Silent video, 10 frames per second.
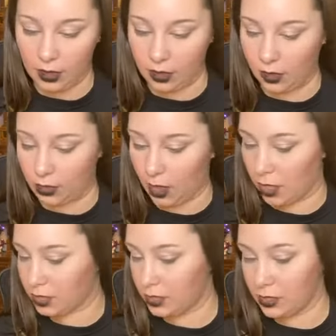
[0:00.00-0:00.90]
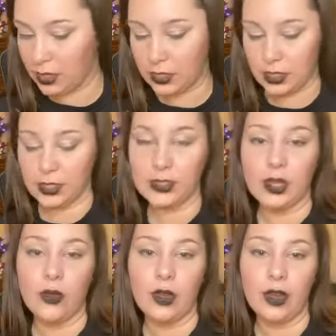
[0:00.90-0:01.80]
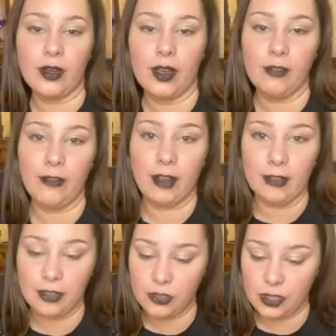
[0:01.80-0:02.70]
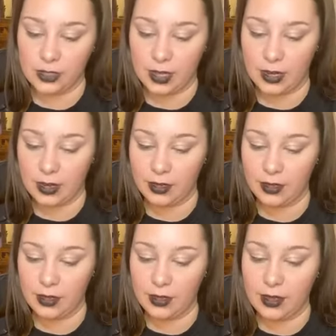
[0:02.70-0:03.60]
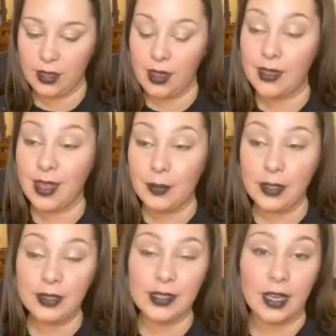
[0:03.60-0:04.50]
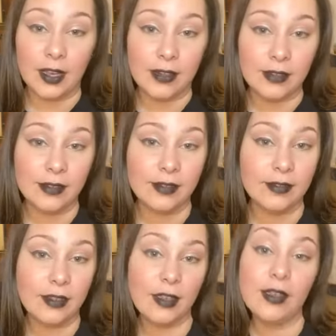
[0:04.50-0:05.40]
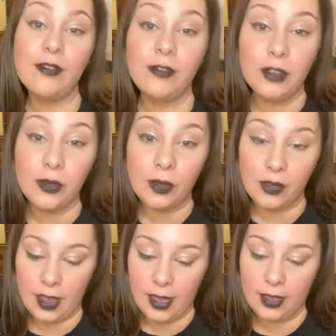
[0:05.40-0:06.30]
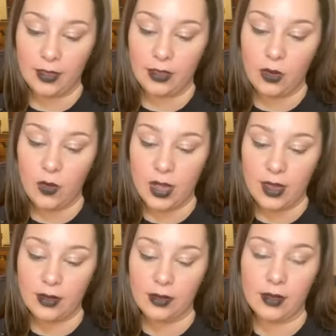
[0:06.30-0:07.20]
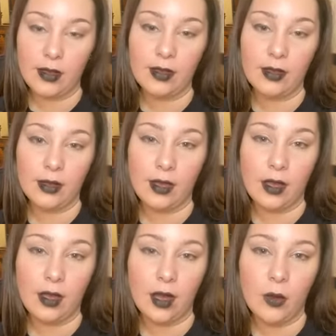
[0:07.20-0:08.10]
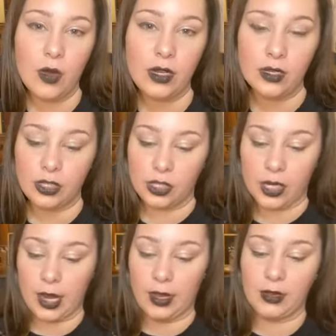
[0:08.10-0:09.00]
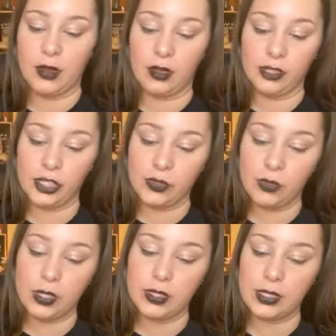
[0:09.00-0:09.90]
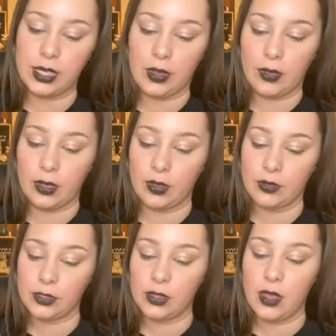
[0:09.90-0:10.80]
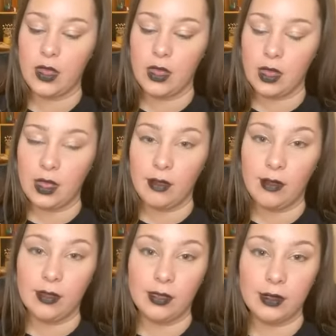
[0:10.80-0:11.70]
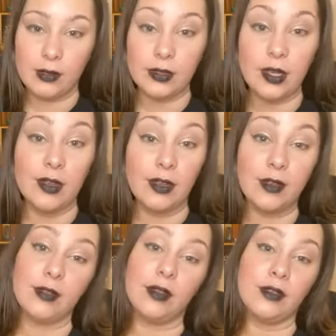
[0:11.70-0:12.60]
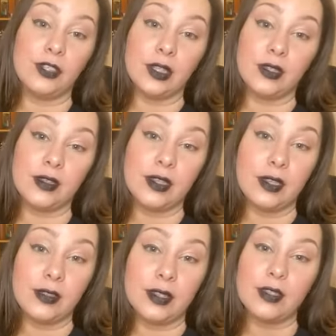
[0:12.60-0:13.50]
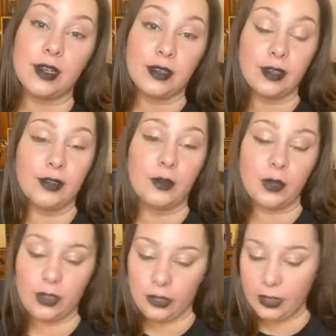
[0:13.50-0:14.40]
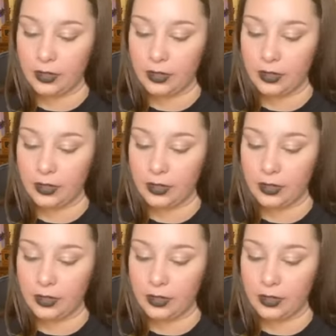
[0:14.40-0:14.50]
I lost the lid to this. Oh God, I found it. Just kidding. That being said, if you are you know what, I want to just try it. I just want to see how it goes. There's other little cheats that exist out here in the world.